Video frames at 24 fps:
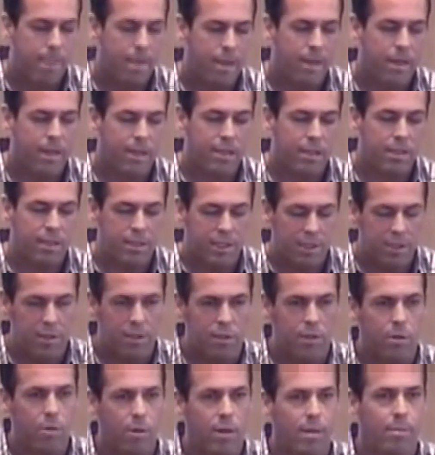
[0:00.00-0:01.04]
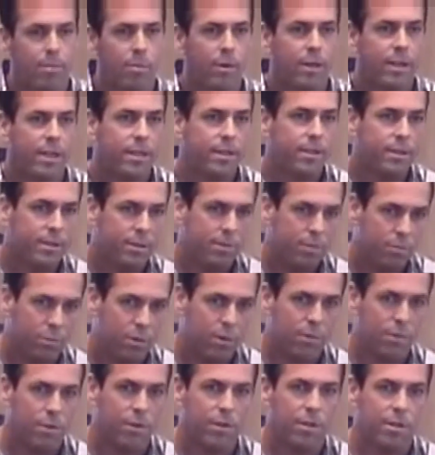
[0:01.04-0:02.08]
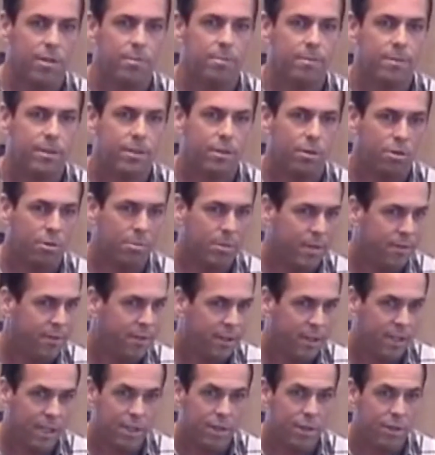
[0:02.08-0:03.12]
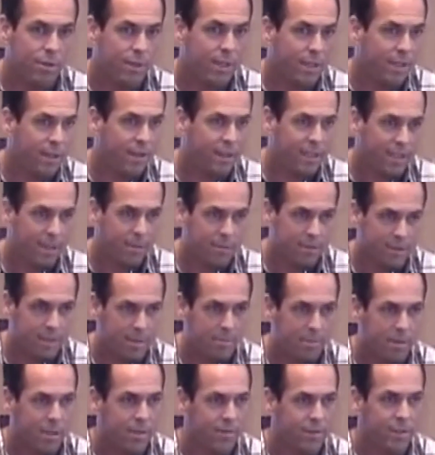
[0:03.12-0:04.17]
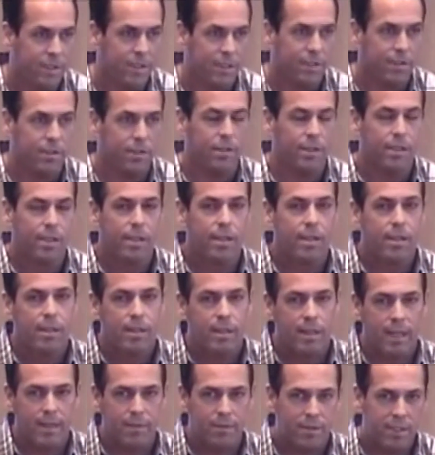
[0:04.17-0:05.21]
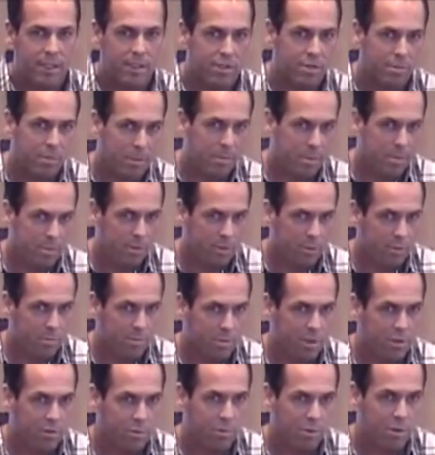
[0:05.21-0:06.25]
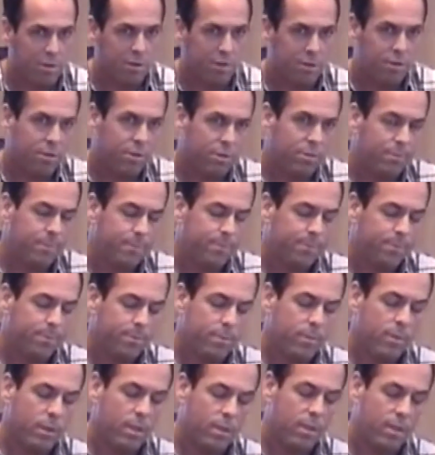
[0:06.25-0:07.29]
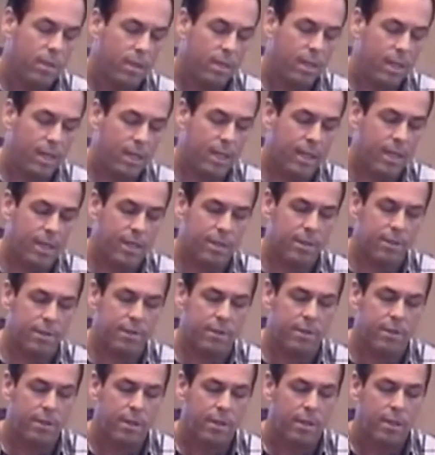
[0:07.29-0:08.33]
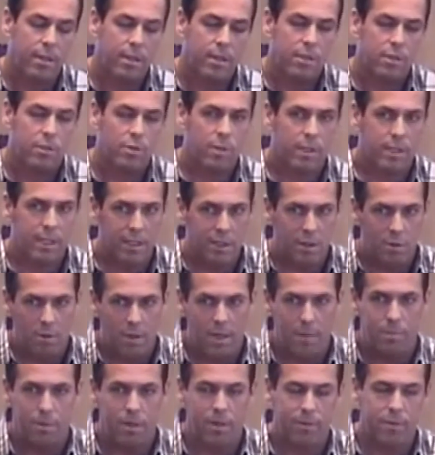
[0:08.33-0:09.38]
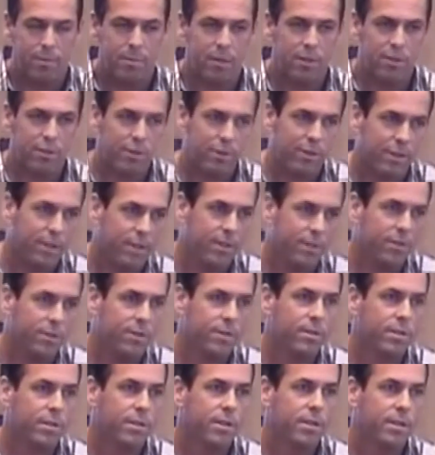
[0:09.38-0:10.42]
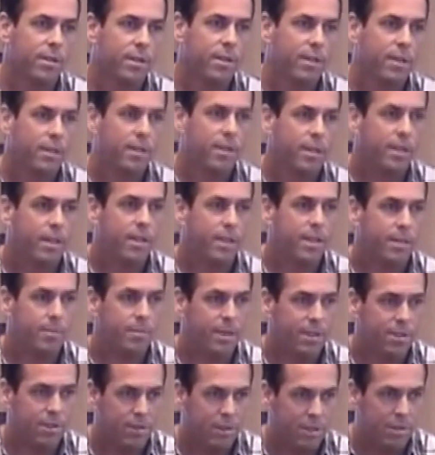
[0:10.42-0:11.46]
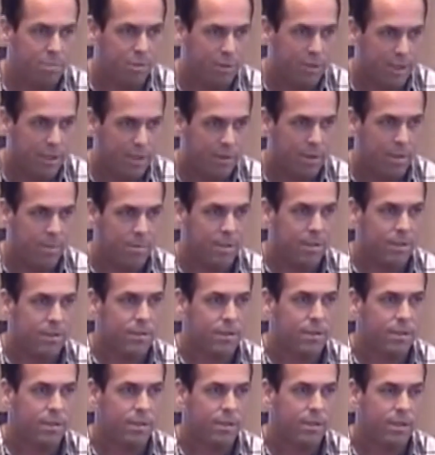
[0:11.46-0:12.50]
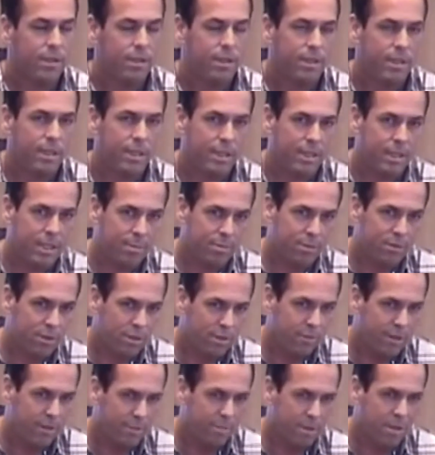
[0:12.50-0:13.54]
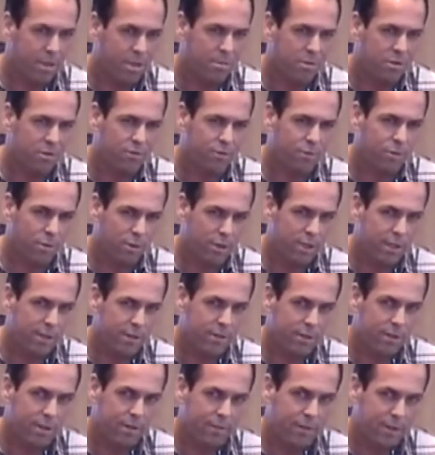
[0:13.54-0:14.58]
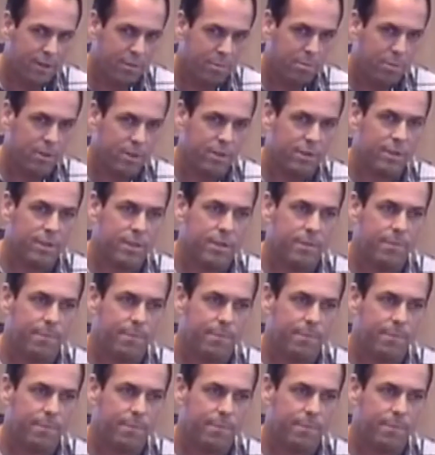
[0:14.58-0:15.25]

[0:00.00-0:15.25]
I continued to cooperate, work with them, told them everything I knew. I didn't think it was that big of a deal. I've seen so many people do much worse. And so I did cooperate for about 2 years, entered in a plea agreement, ended up serving about almost 4 years in a federal prison.